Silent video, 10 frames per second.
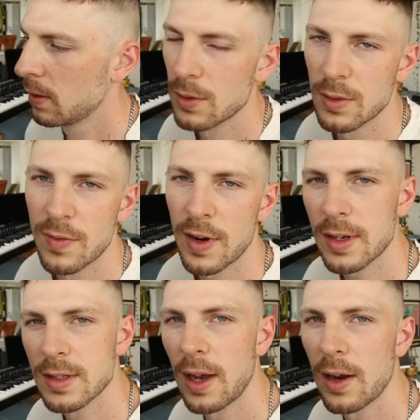So it's
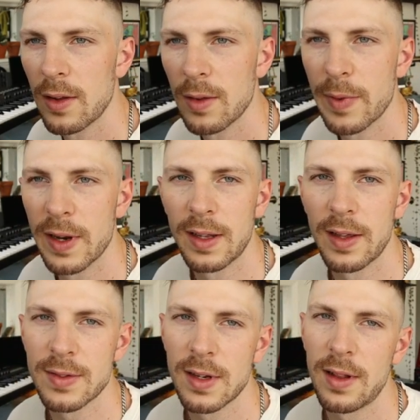very subtle, but it
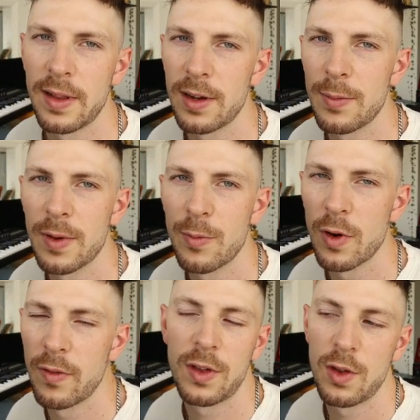gives it a little bit
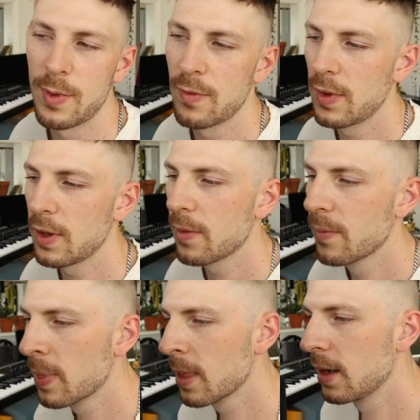more of a human feel.
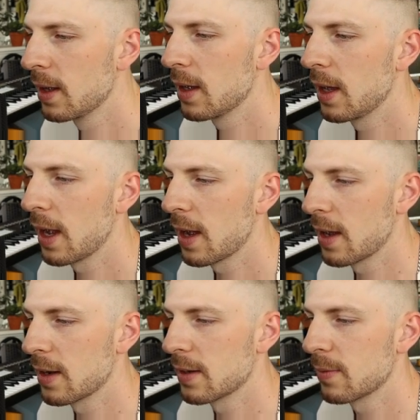
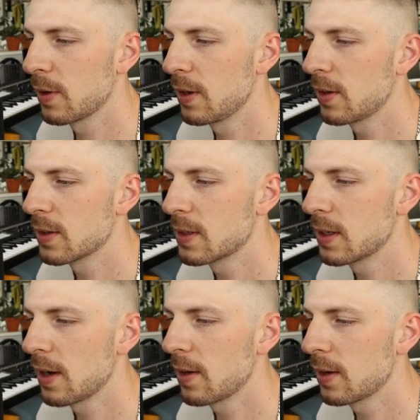And what you can
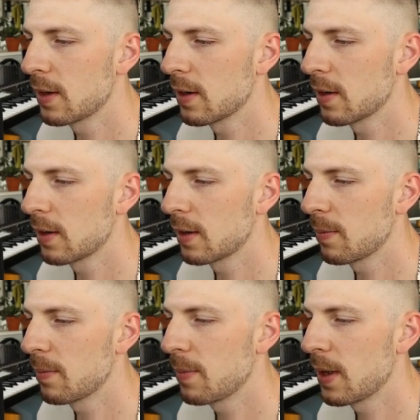see down here
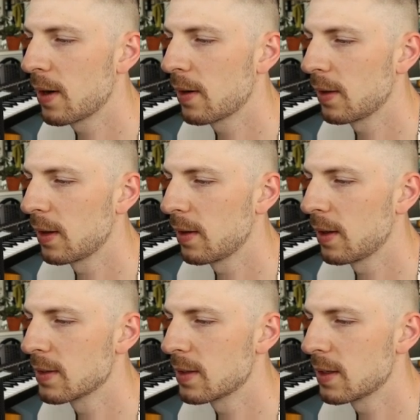barely
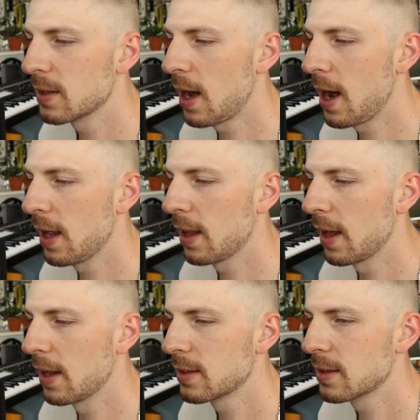is these
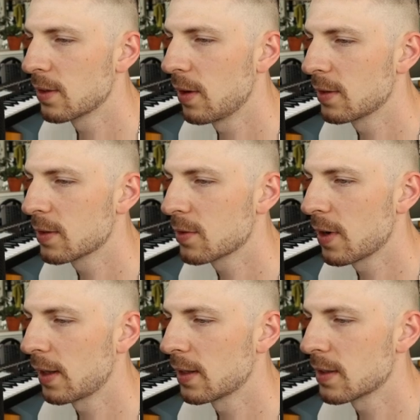highlights. So I'll just
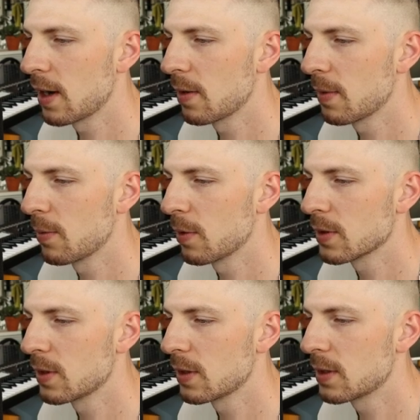drag this down a bit more
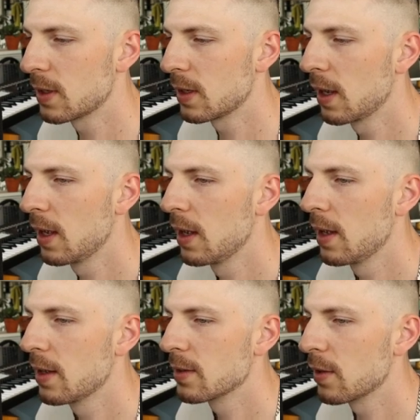so you can see.
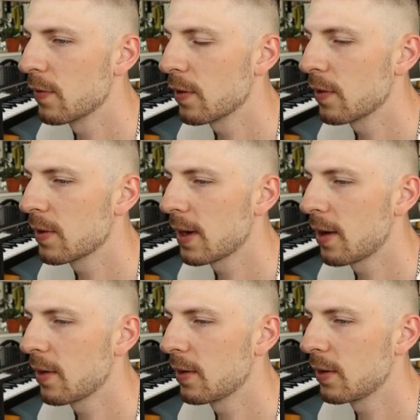So the further
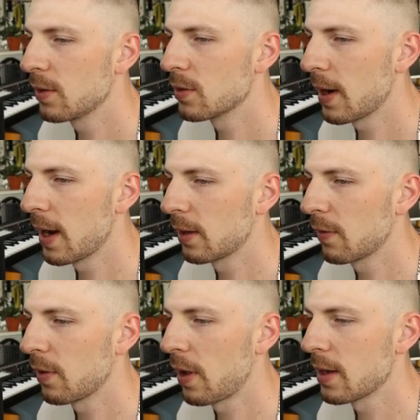down you drag the
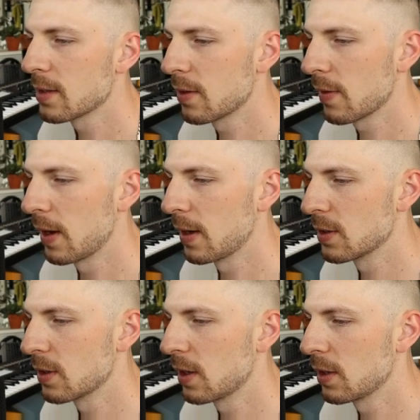velocity
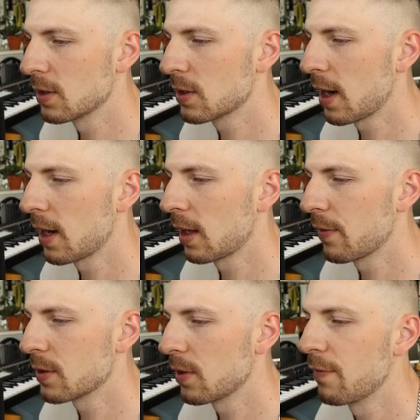range, it just kind of
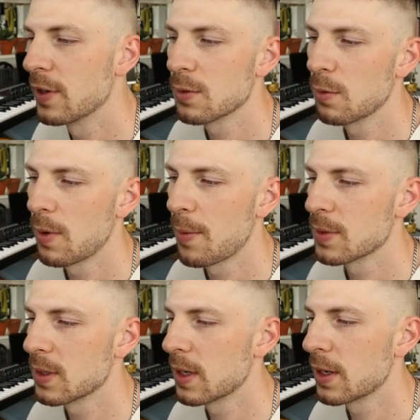gives you a visual
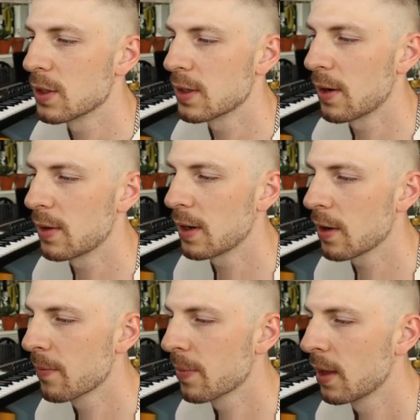representation down
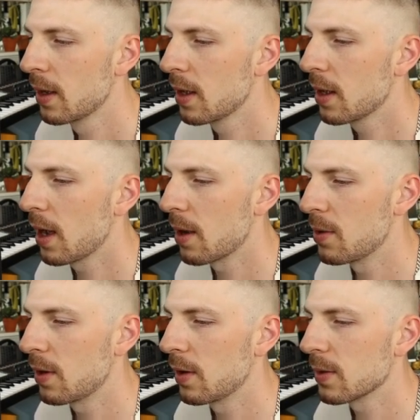here.
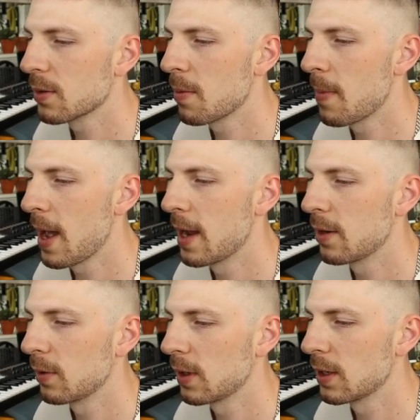You can also
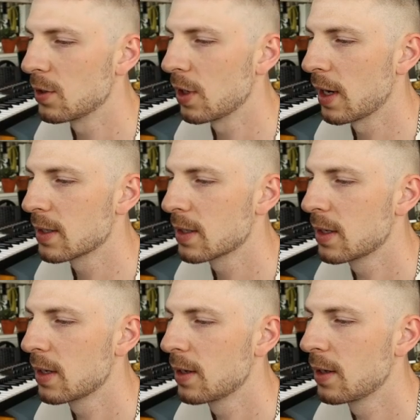manually
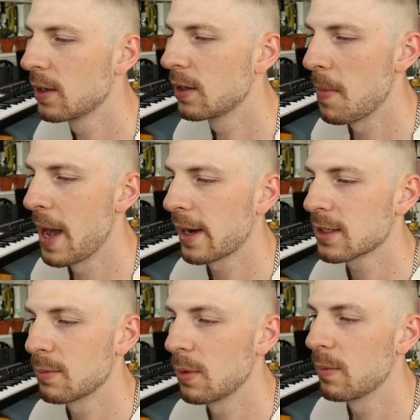adjust the
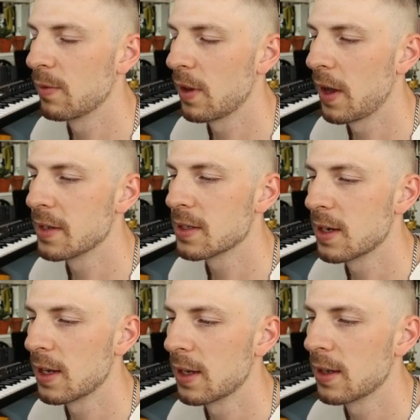maximum
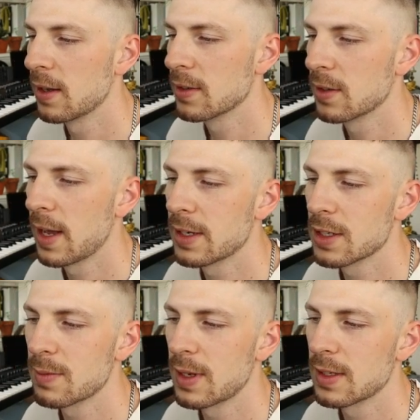velocity. So that
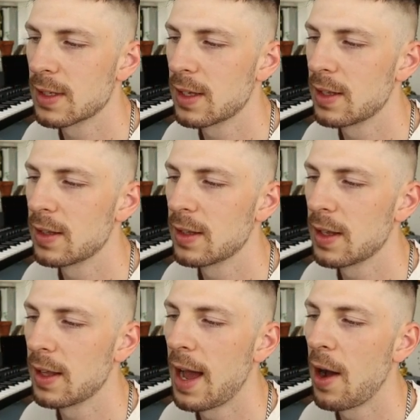just means that
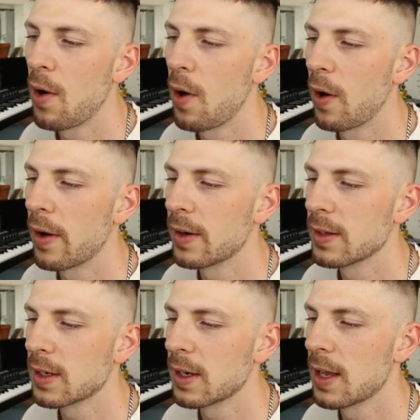how hard
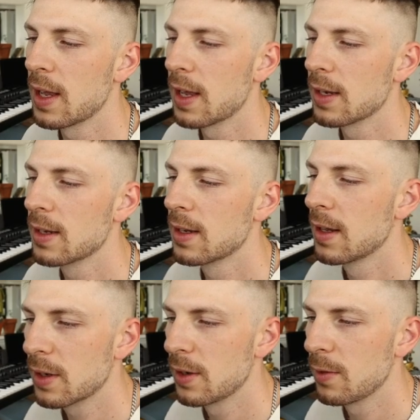it's going to hit.
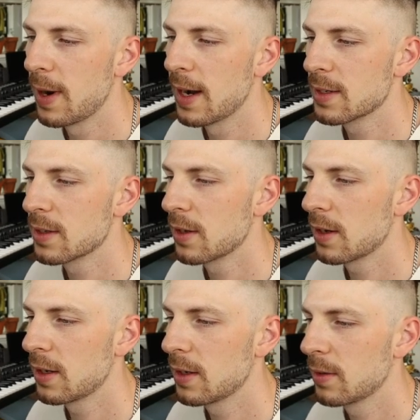Just going to do
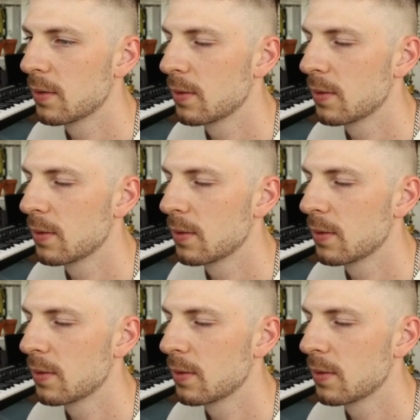-30.